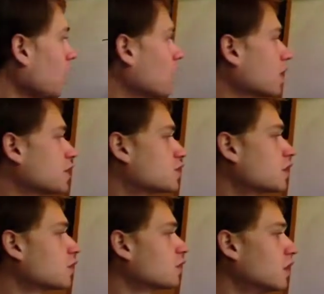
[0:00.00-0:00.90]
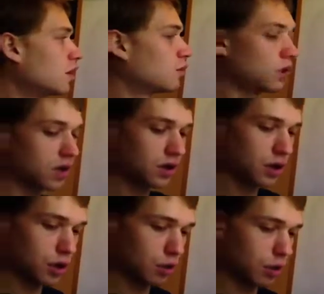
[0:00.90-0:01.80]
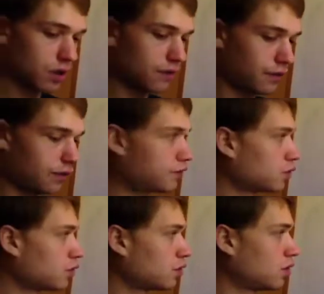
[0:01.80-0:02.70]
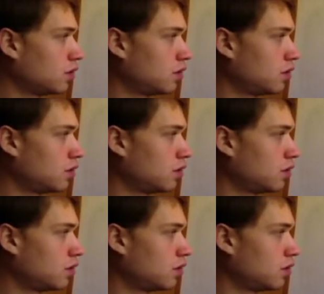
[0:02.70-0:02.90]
Okay, so we're going to go with full fuel.